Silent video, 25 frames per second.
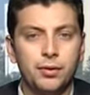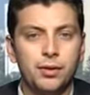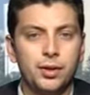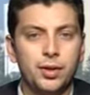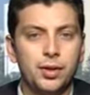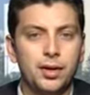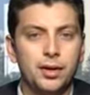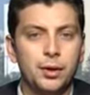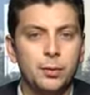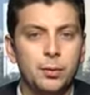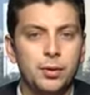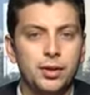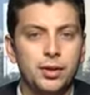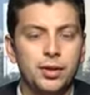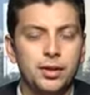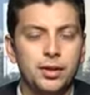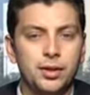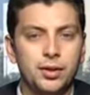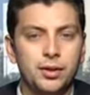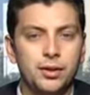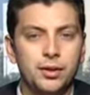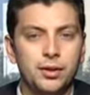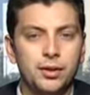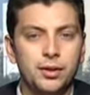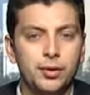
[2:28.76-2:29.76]
what the
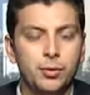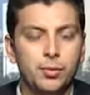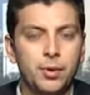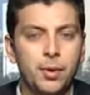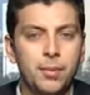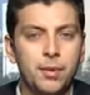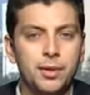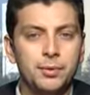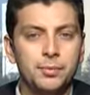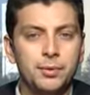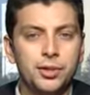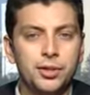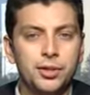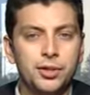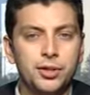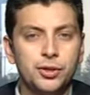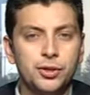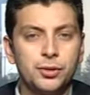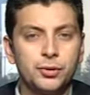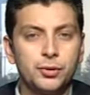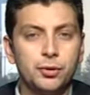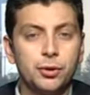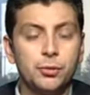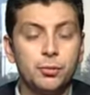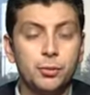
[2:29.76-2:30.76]
Obama
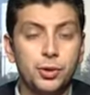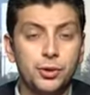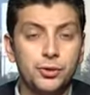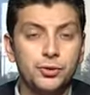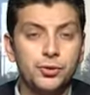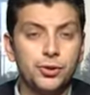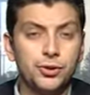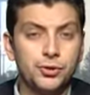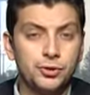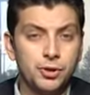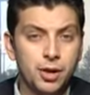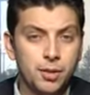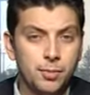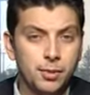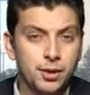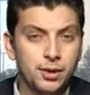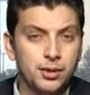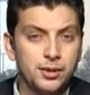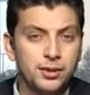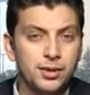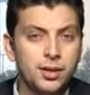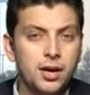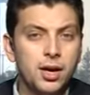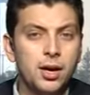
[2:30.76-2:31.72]
administration called moderate rebels,